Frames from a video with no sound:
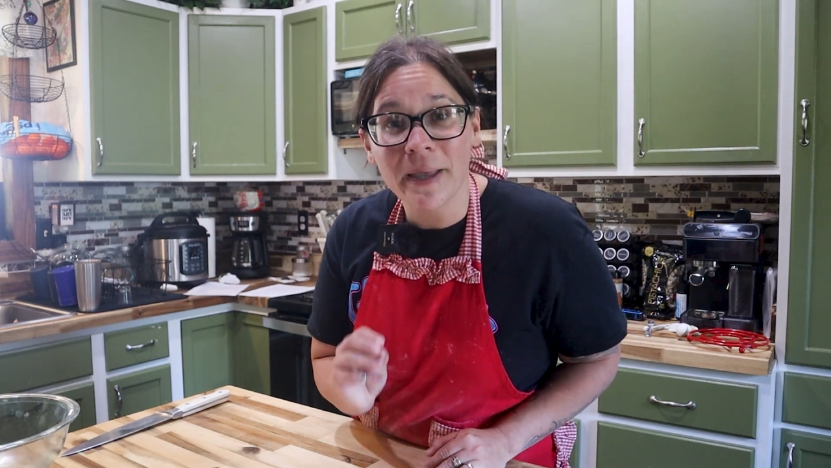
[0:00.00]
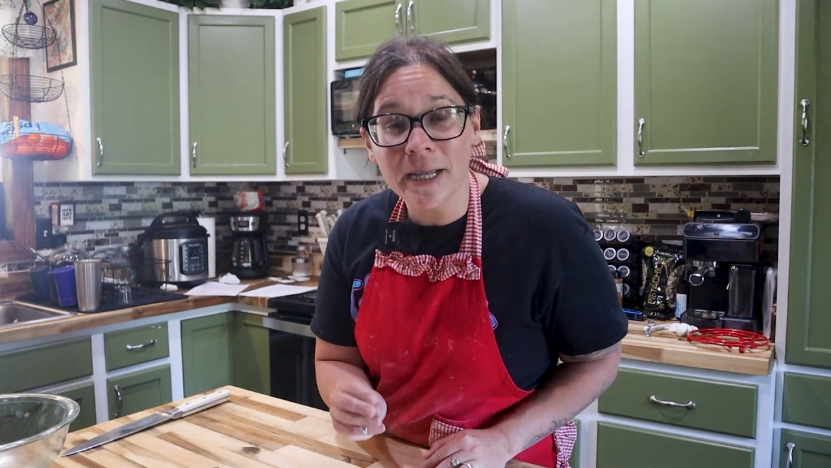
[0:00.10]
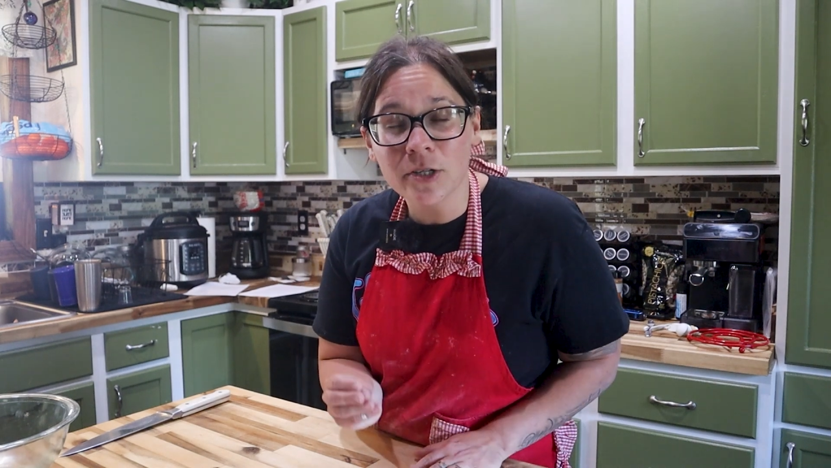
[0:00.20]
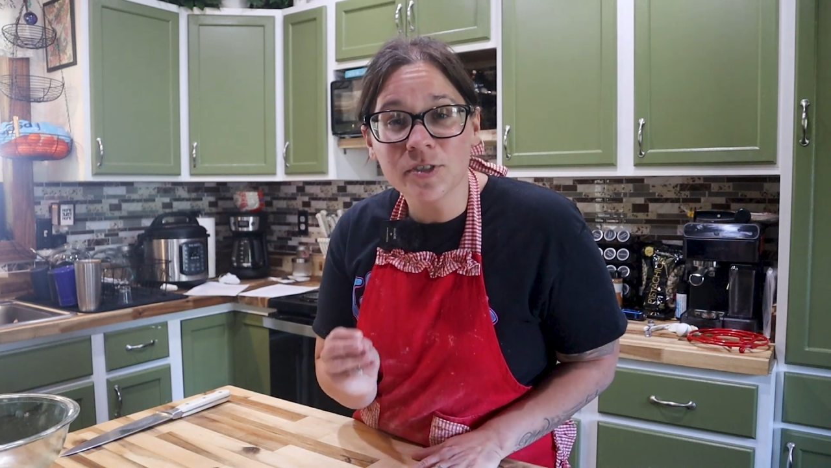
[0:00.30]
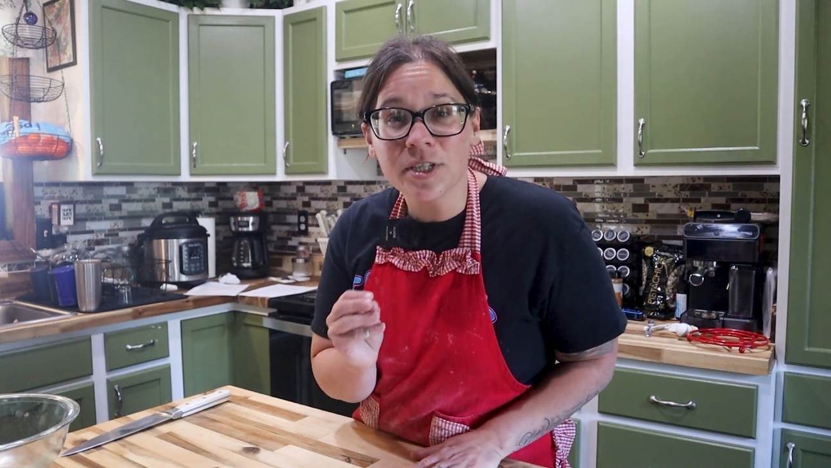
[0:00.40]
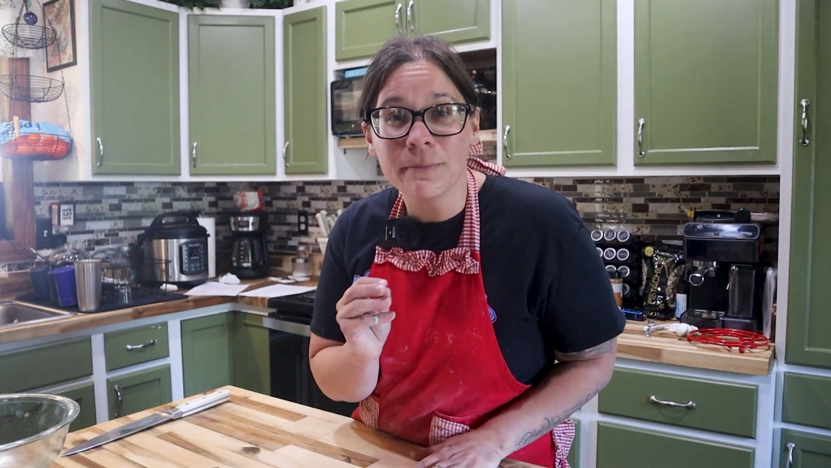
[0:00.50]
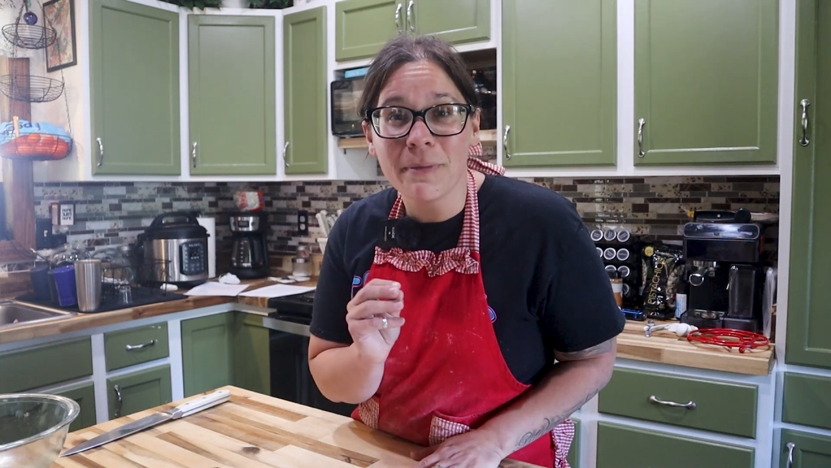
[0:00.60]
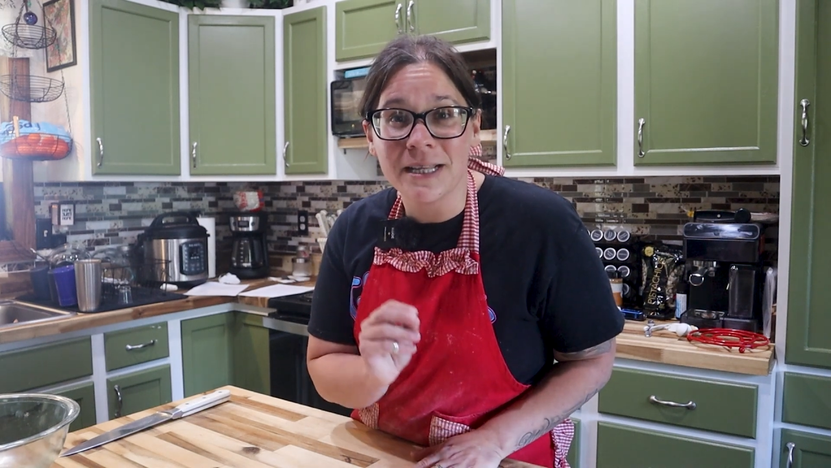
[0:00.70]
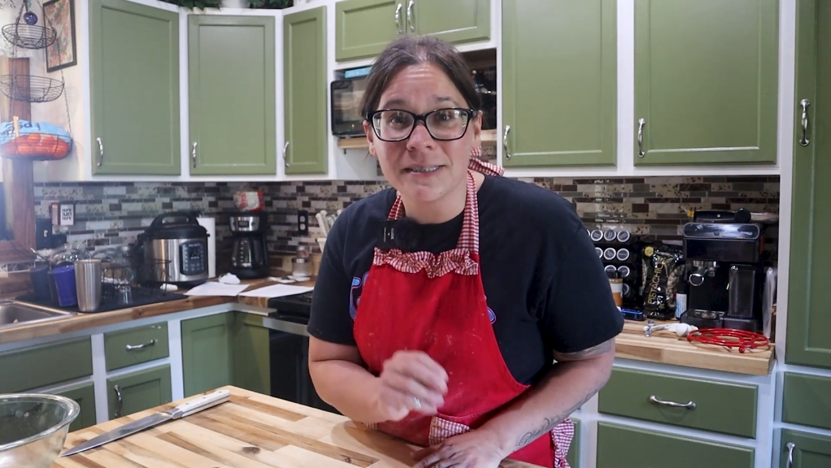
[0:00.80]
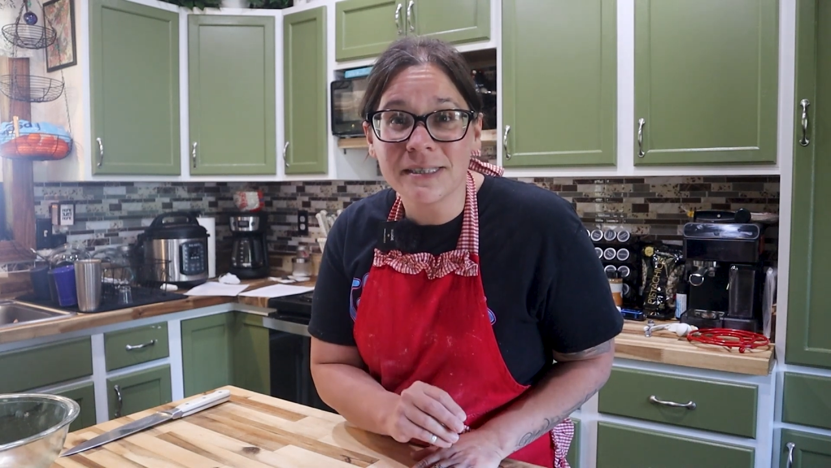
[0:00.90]
bakers
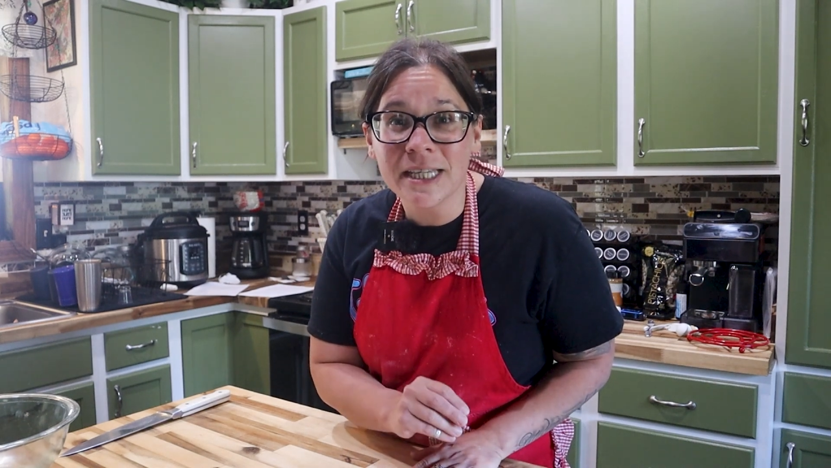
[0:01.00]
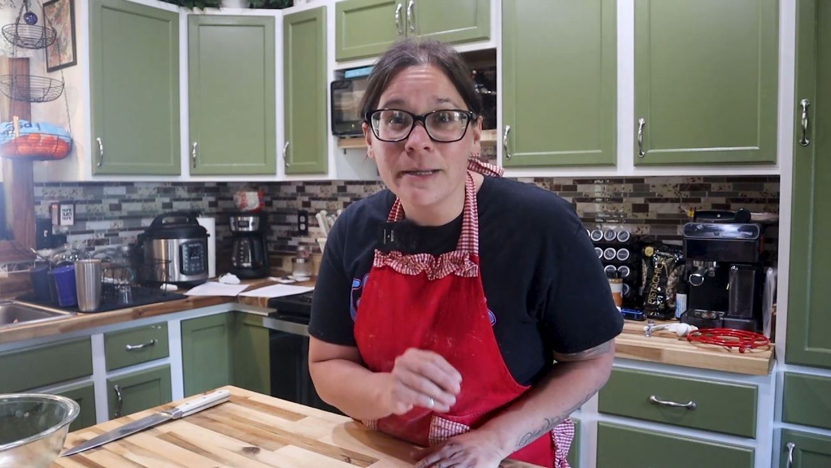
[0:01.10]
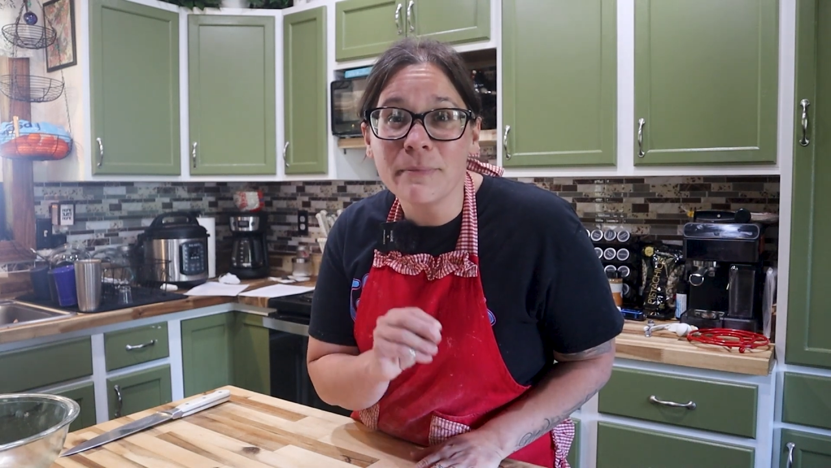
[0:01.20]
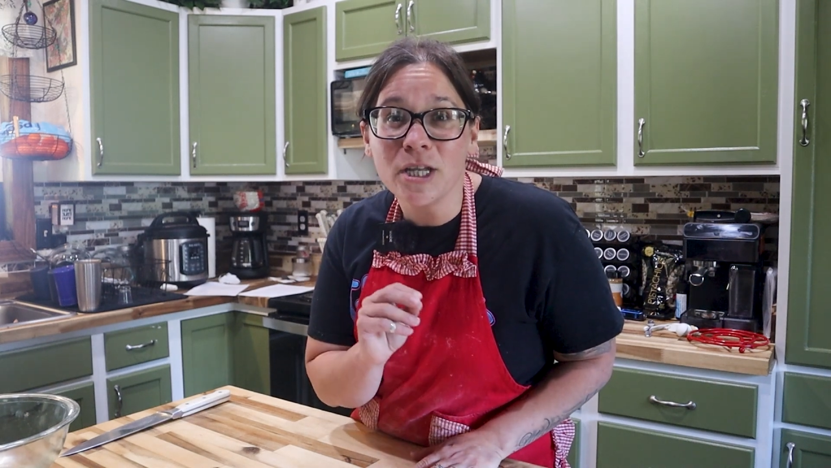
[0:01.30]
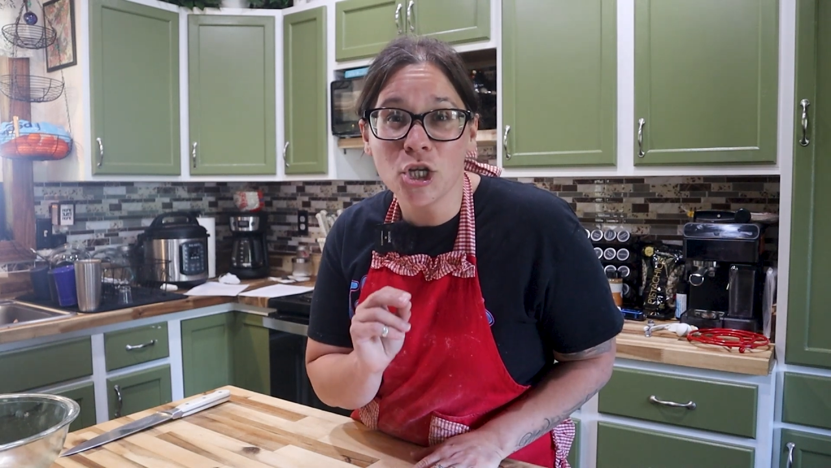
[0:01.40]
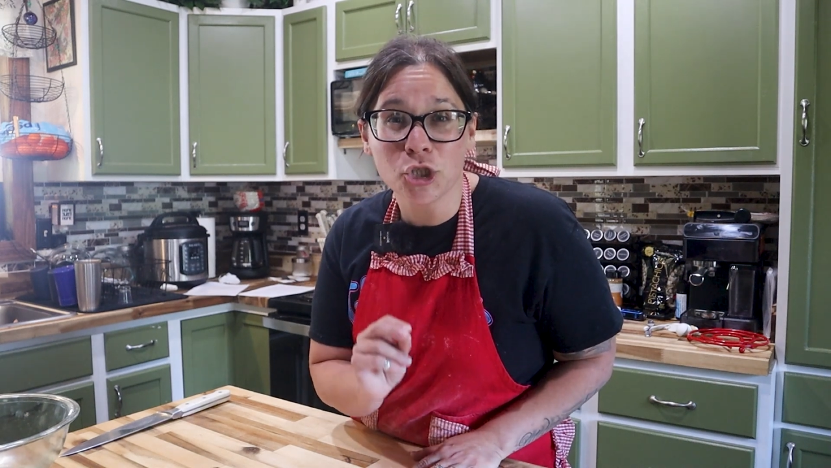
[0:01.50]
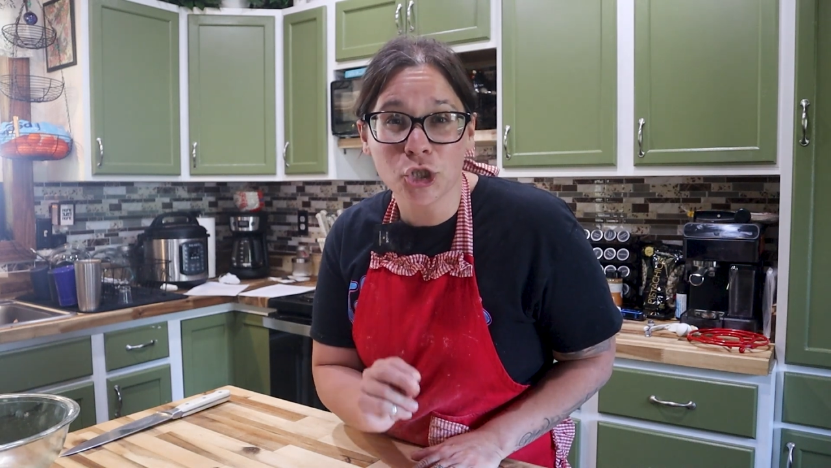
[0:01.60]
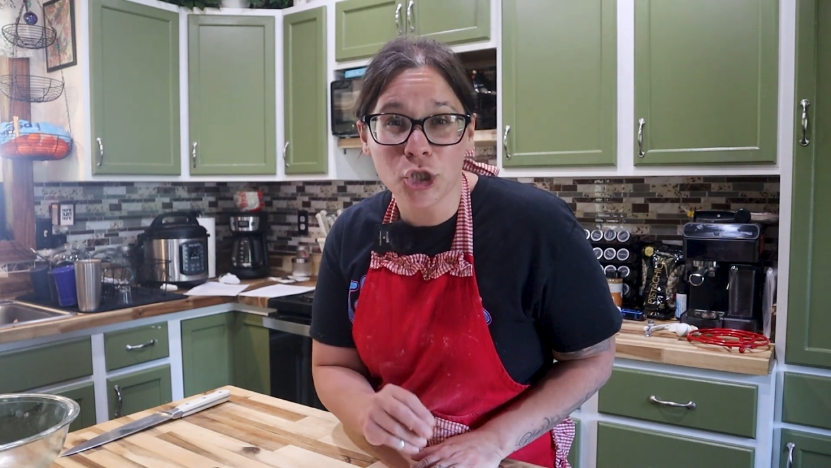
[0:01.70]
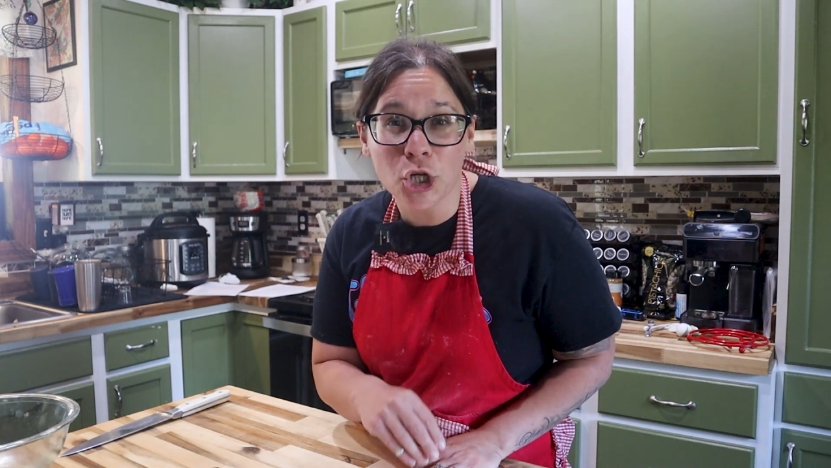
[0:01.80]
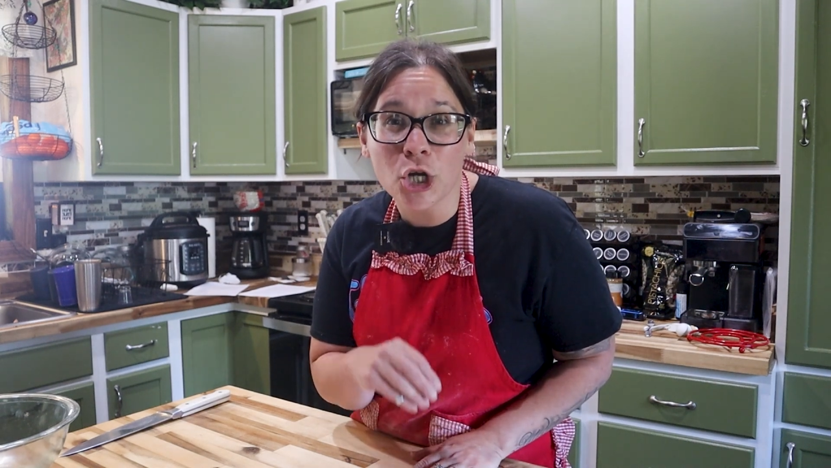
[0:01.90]
combined cinnamon,
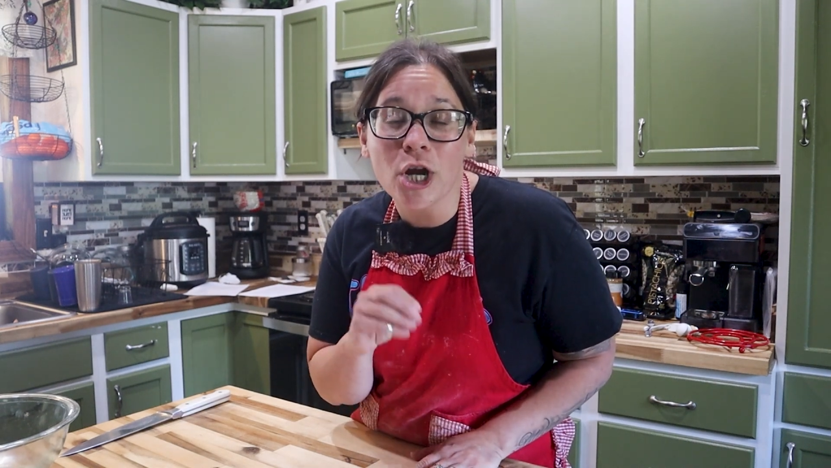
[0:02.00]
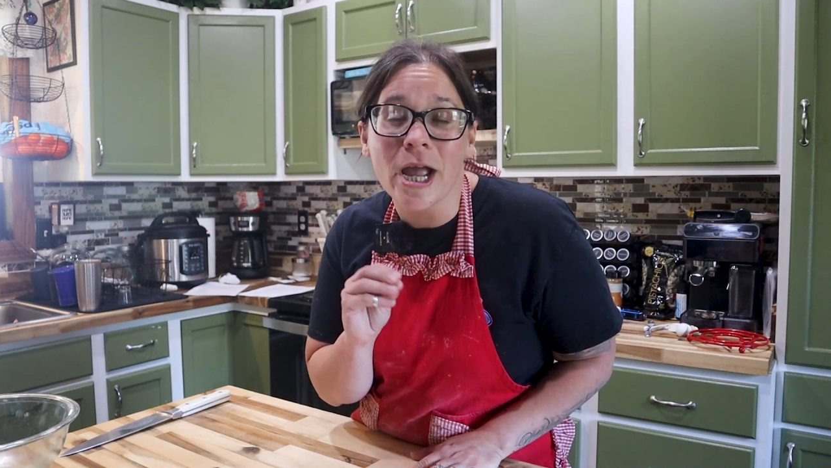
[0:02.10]
sugar,